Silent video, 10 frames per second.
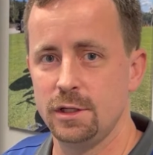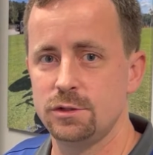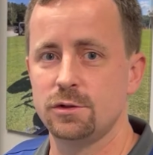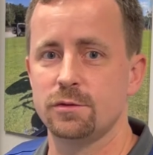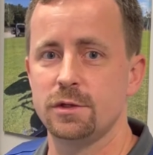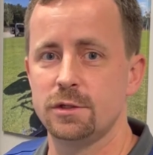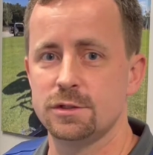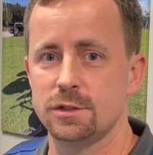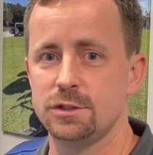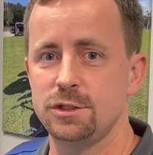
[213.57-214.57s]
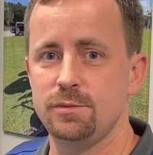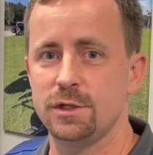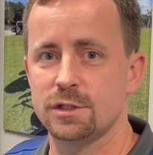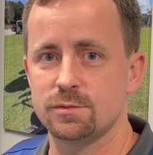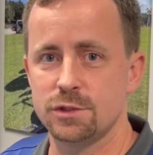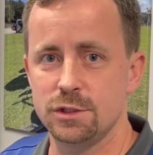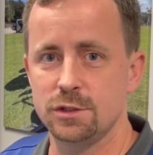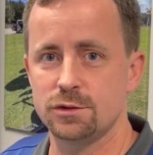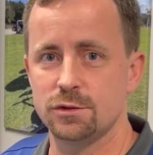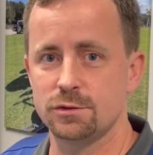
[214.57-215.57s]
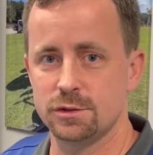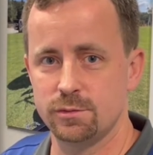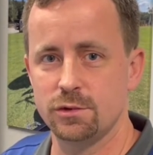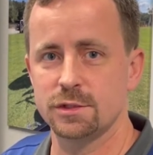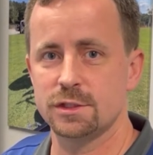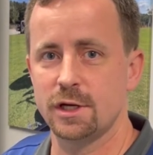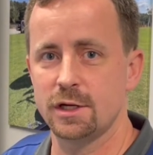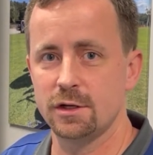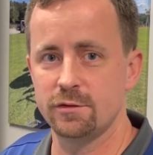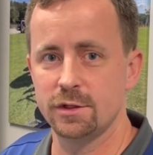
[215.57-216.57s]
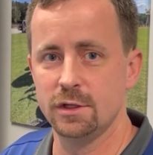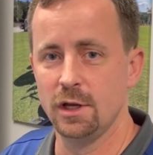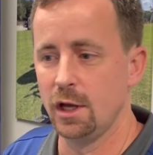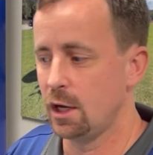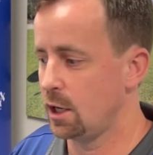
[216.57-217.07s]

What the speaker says: into careers in the GPS machine control support side of it.